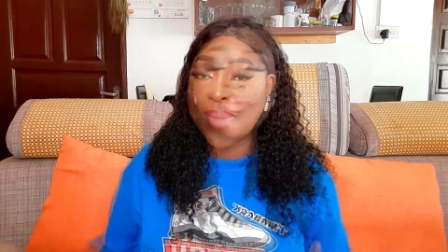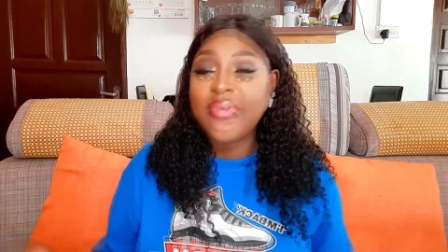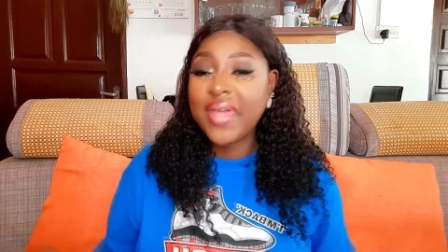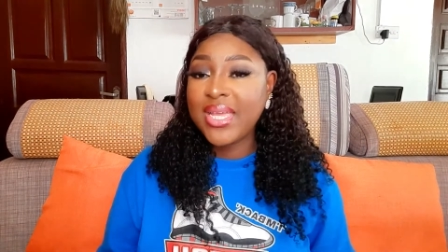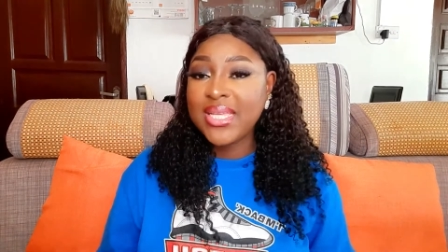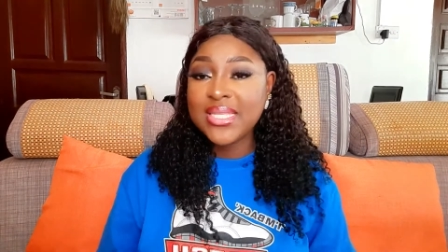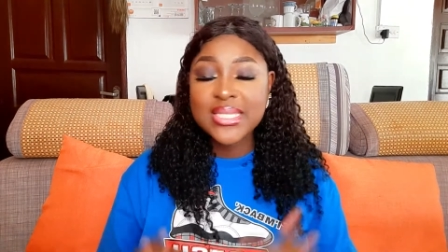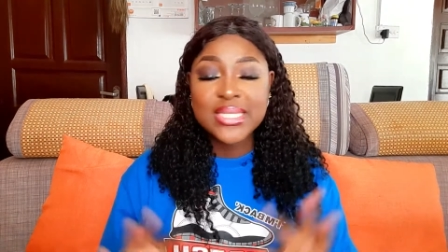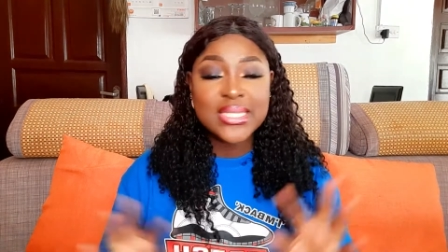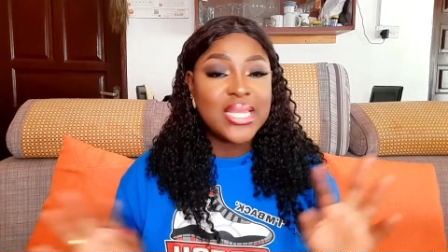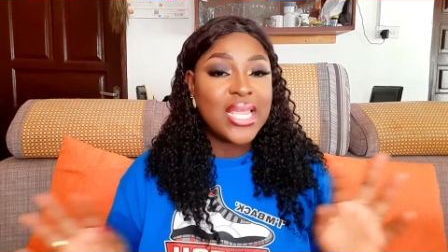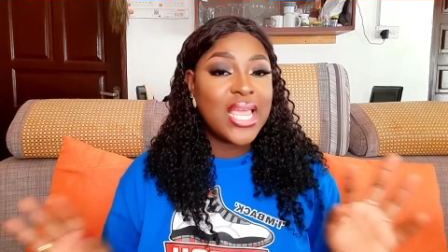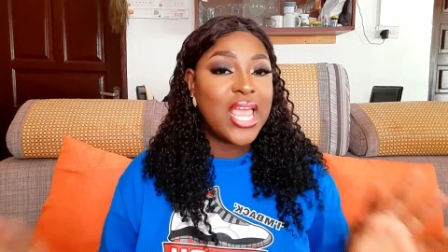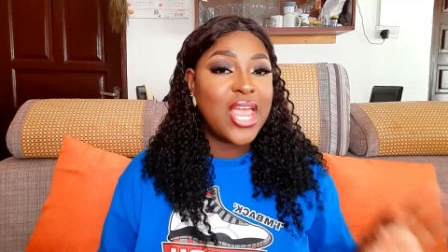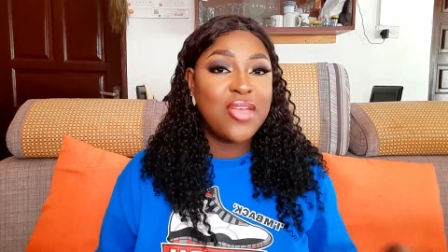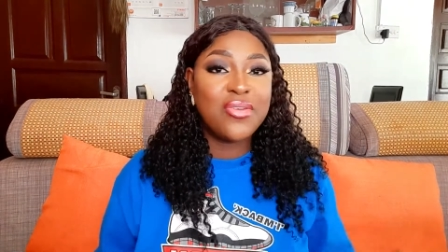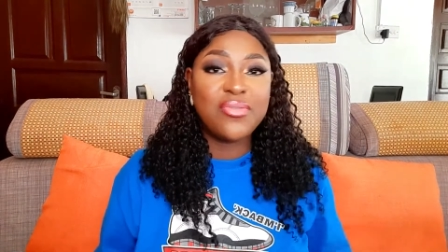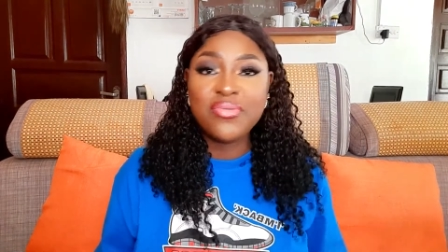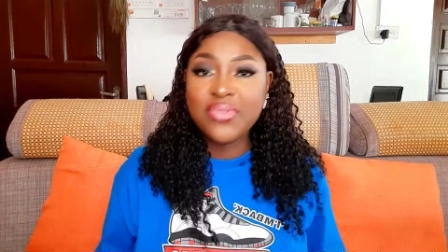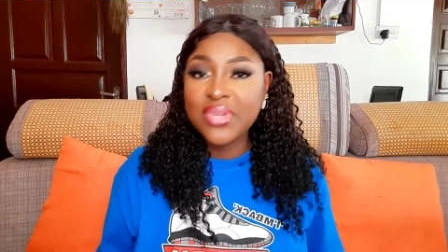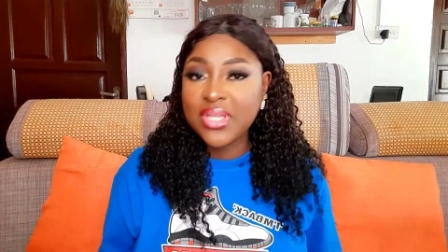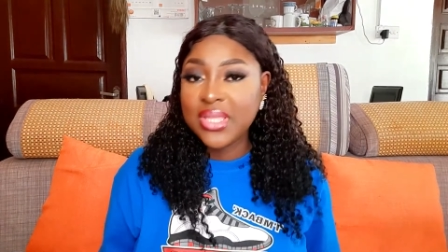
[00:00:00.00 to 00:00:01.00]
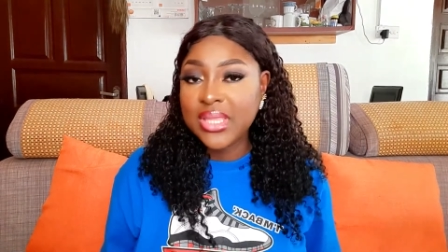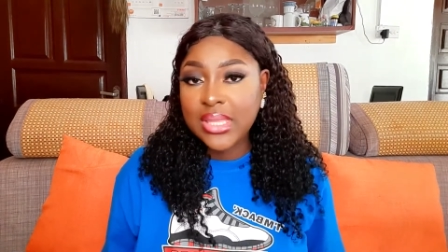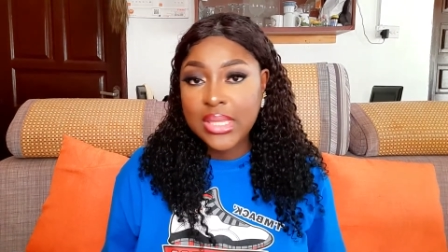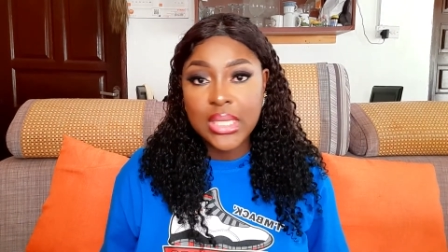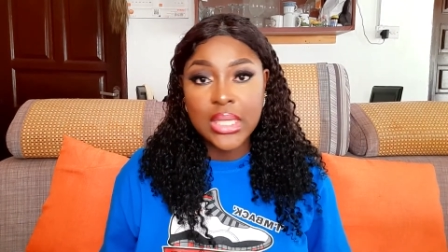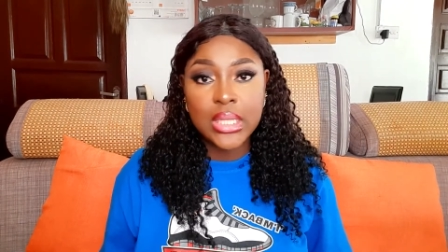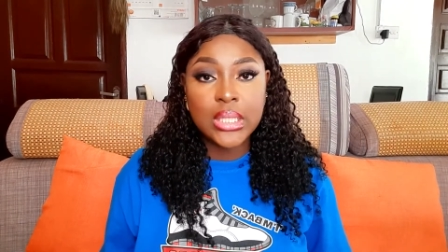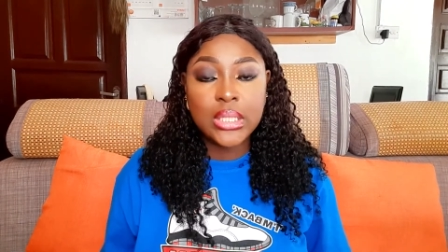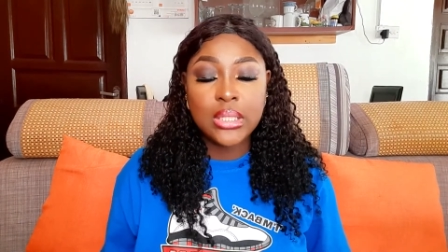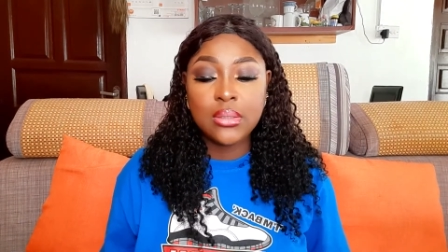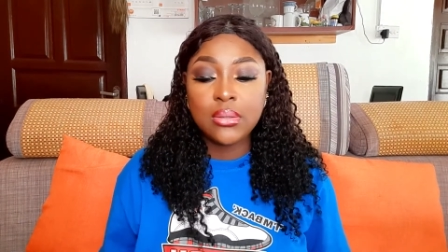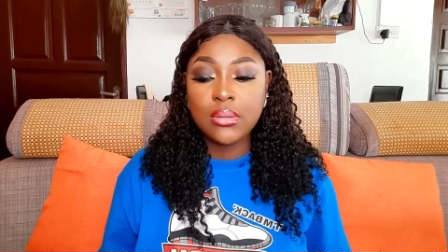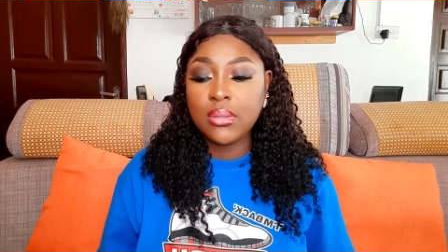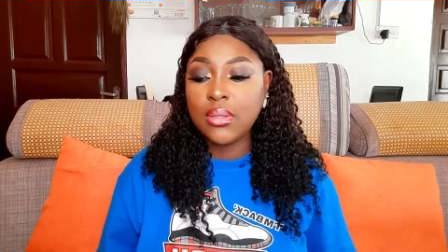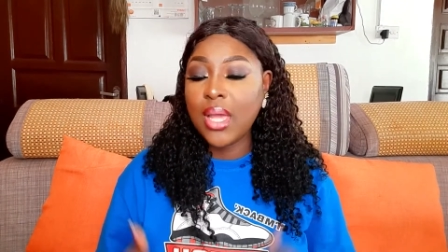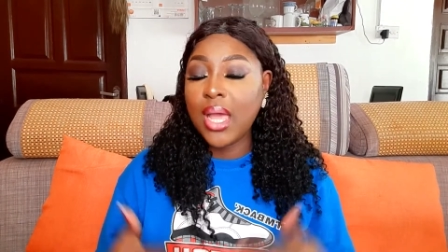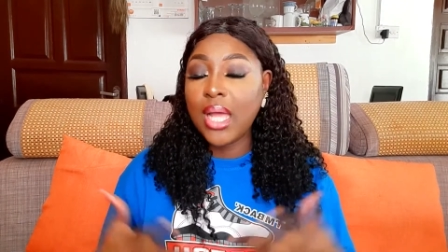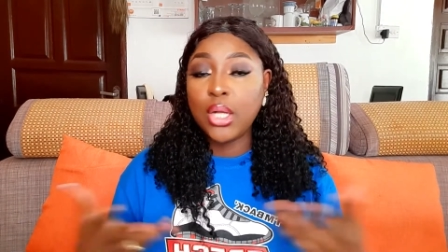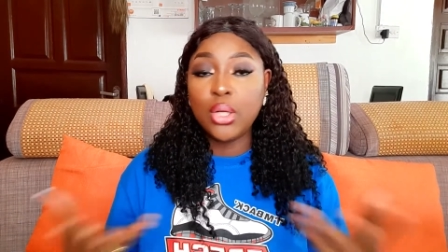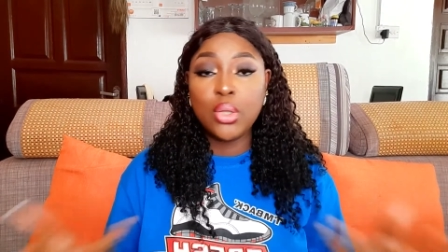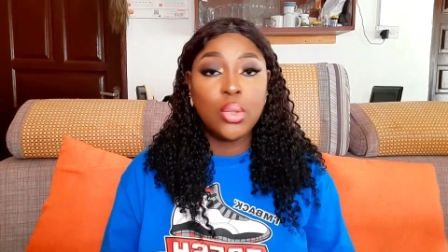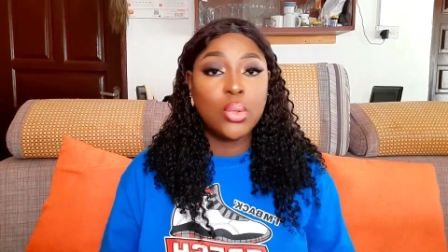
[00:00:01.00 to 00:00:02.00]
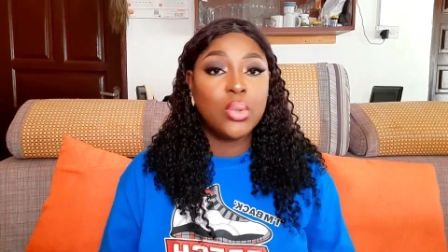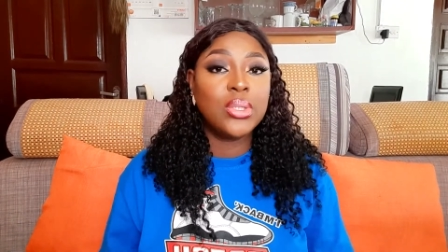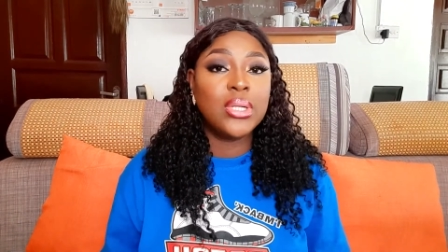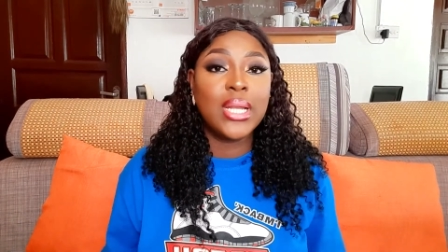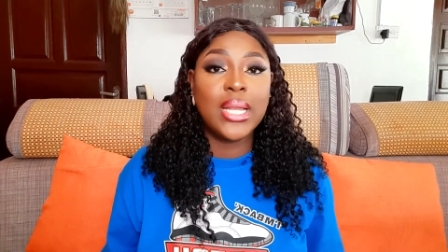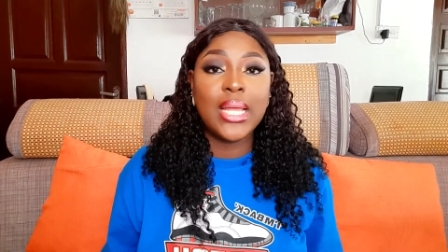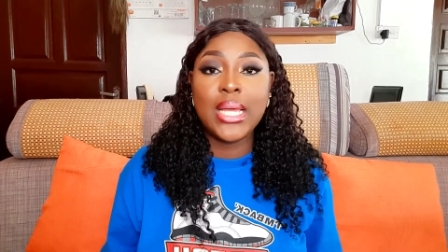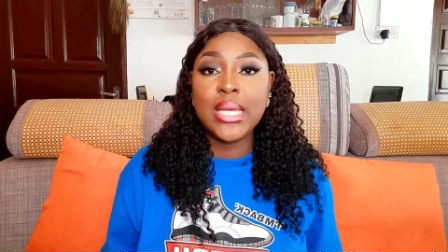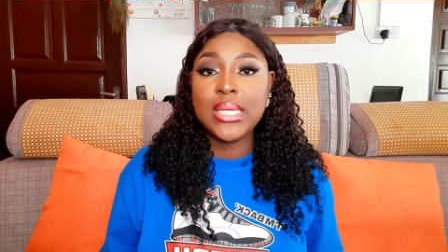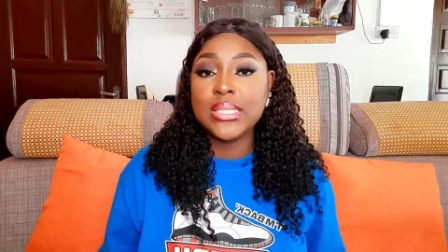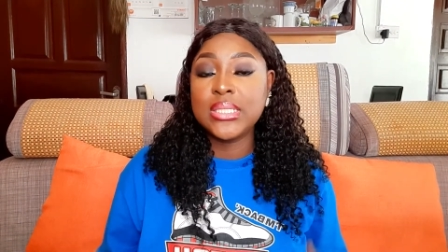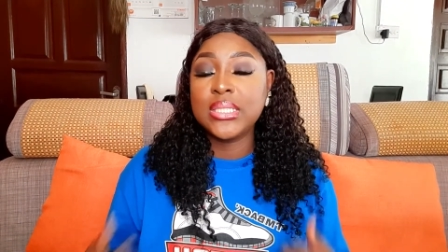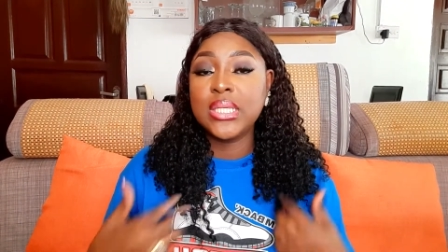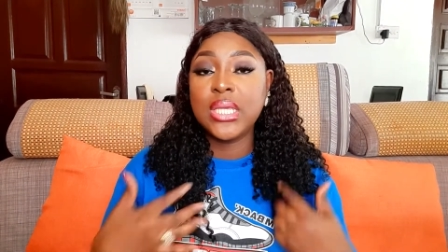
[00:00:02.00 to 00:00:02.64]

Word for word: fight and everything, at long last,